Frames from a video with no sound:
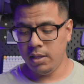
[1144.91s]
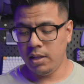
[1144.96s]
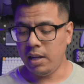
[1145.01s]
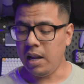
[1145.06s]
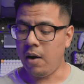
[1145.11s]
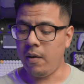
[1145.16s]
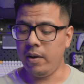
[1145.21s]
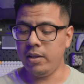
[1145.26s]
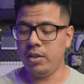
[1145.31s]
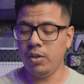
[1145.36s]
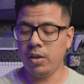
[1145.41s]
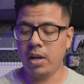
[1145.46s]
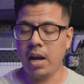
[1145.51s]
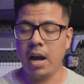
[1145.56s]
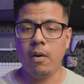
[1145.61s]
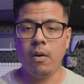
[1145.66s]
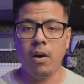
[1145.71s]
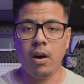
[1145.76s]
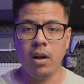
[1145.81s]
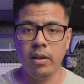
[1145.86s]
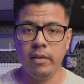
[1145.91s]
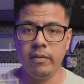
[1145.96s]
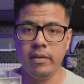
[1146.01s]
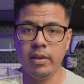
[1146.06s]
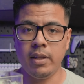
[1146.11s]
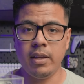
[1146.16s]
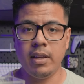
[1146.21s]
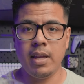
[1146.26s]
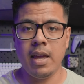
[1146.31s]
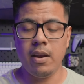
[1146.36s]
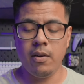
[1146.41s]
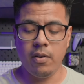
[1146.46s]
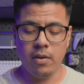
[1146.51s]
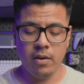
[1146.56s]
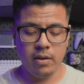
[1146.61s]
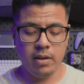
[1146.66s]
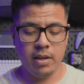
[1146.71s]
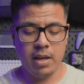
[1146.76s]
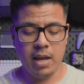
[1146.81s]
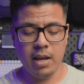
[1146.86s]
Now I took out all of the
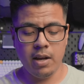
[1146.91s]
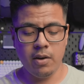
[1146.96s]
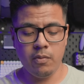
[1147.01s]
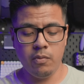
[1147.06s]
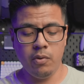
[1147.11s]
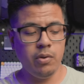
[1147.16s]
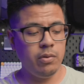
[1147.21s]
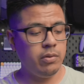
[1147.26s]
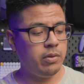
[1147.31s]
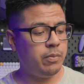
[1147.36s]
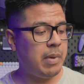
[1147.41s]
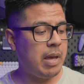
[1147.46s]
Gateron kangaroos,